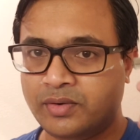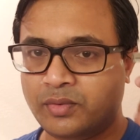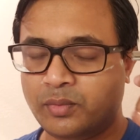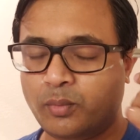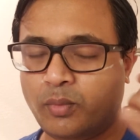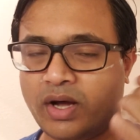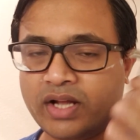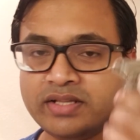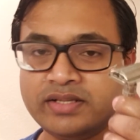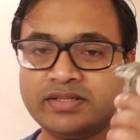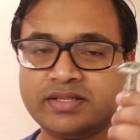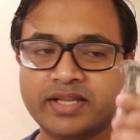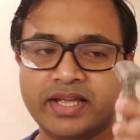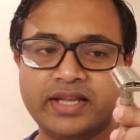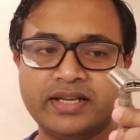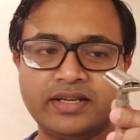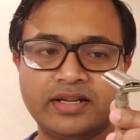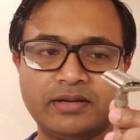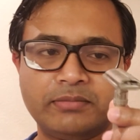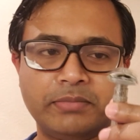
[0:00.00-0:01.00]
once
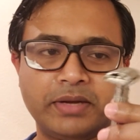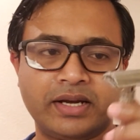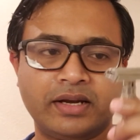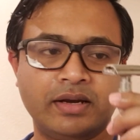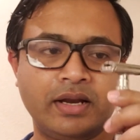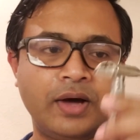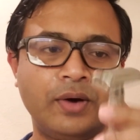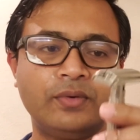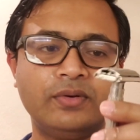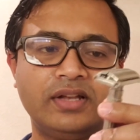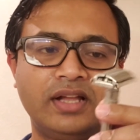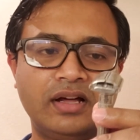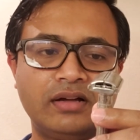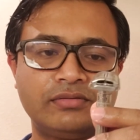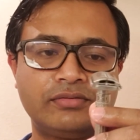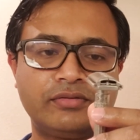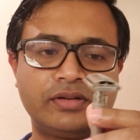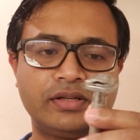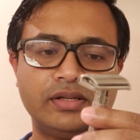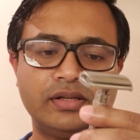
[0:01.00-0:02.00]
hated but now
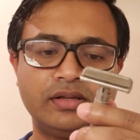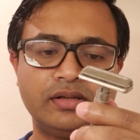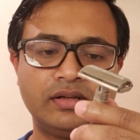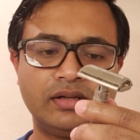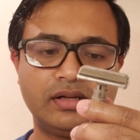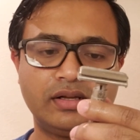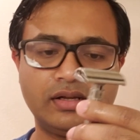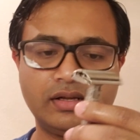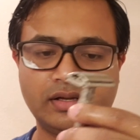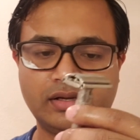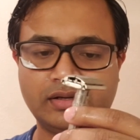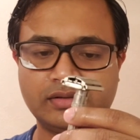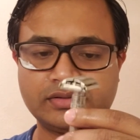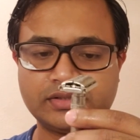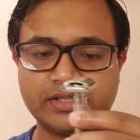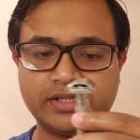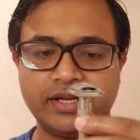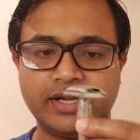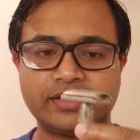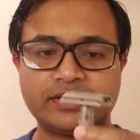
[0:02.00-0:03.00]
loved
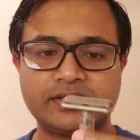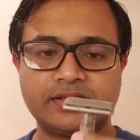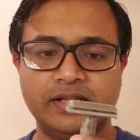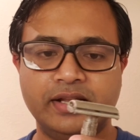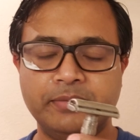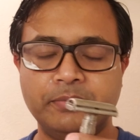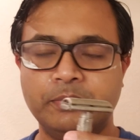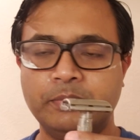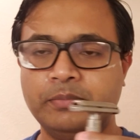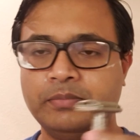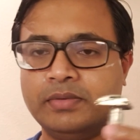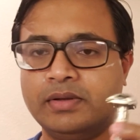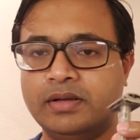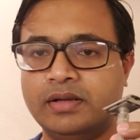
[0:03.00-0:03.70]
Gillette Slim